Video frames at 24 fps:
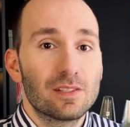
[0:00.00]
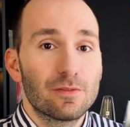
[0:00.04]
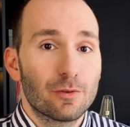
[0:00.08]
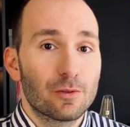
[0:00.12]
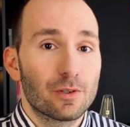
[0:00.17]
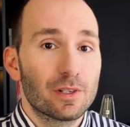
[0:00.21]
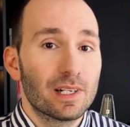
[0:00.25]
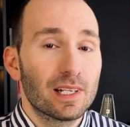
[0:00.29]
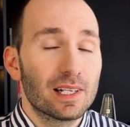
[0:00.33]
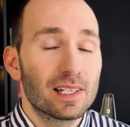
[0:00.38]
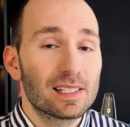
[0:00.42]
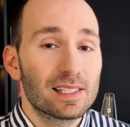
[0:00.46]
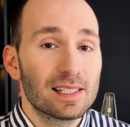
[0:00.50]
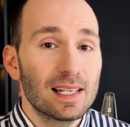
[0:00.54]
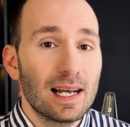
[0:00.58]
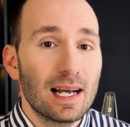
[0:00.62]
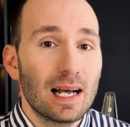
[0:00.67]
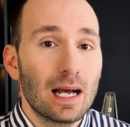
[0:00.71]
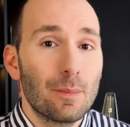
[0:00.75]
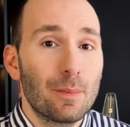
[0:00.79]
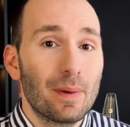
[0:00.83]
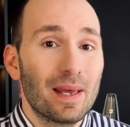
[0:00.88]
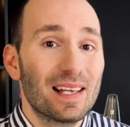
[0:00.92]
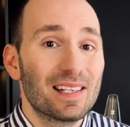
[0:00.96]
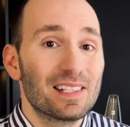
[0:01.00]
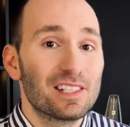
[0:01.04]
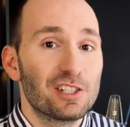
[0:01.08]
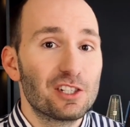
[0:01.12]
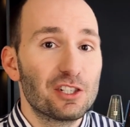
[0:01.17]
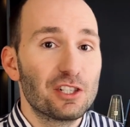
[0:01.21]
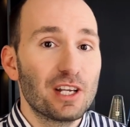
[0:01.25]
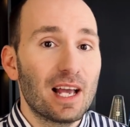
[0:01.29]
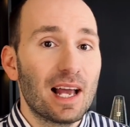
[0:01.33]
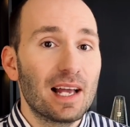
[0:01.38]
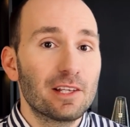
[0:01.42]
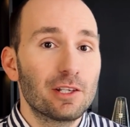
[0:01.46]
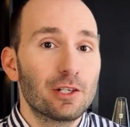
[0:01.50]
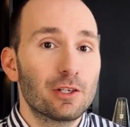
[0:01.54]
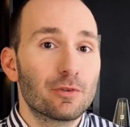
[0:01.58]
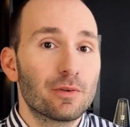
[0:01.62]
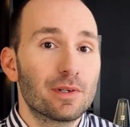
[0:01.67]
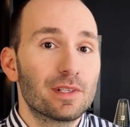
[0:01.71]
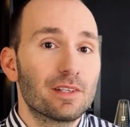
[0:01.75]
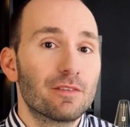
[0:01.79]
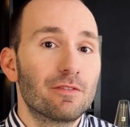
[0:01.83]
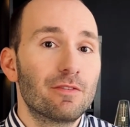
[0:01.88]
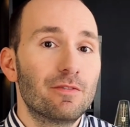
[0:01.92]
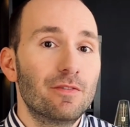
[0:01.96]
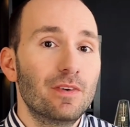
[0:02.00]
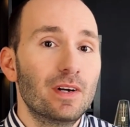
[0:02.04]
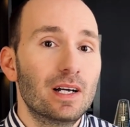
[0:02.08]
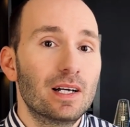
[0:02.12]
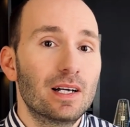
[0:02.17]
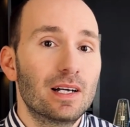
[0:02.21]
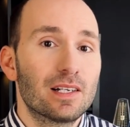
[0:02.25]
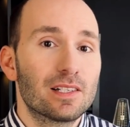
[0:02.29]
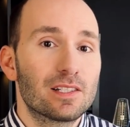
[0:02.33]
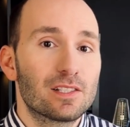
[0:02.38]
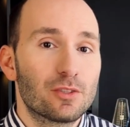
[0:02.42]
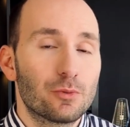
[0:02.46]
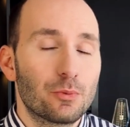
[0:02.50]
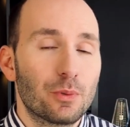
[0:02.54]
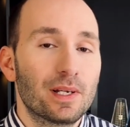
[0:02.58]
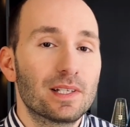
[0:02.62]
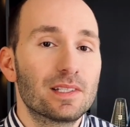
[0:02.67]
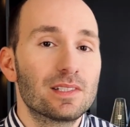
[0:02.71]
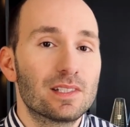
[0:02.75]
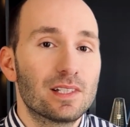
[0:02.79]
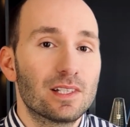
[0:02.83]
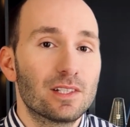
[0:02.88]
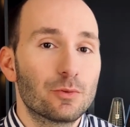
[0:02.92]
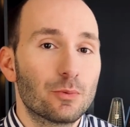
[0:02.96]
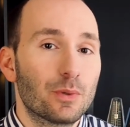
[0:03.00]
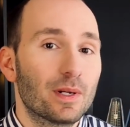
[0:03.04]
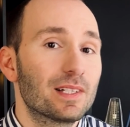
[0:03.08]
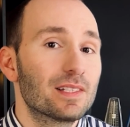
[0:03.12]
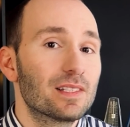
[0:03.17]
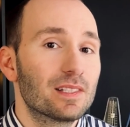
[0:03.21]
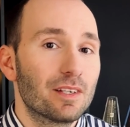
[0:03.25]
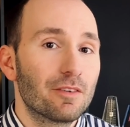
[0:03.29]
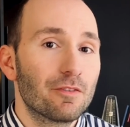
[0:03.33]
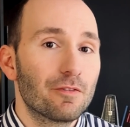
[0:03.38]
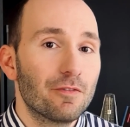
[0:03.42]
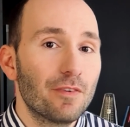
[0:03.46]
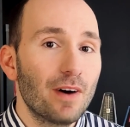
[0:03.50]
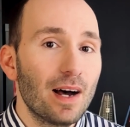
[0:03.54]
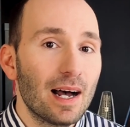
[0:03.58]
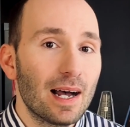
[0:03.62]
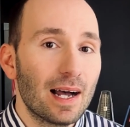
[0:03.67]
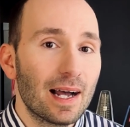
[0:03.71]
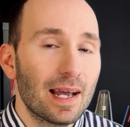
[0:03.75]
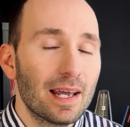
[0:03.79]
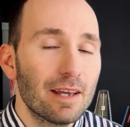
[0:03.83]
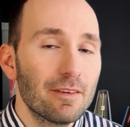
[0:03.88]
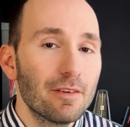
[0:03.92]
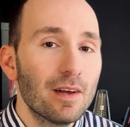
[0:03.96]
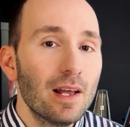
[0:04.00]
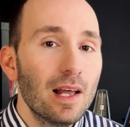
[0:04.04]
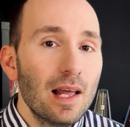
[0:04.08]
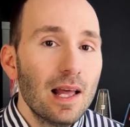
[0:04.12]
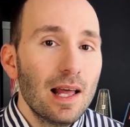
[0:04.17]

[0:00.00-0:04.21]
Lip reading: for an exam is January the 1st, 2025,